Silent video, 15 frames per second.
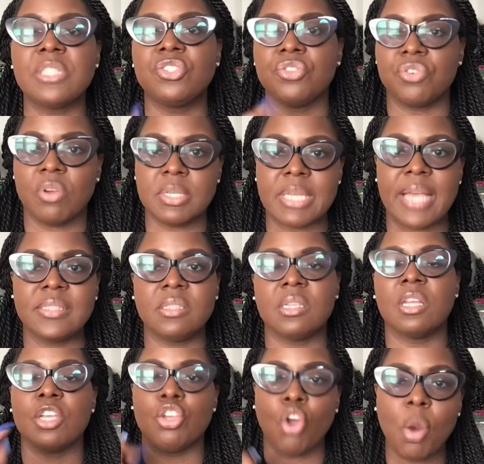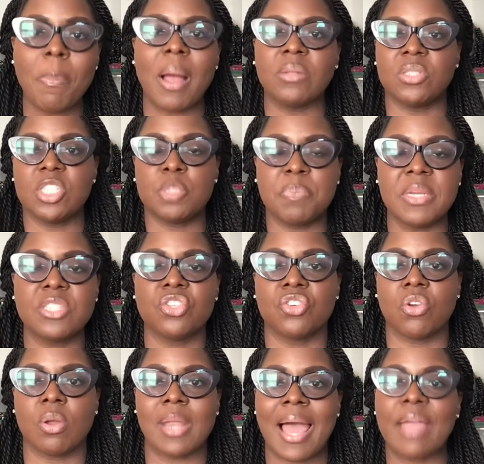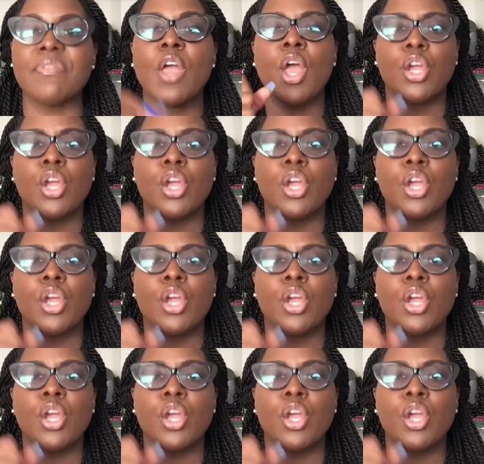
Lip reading: to your destiny. You're about to speak to your life.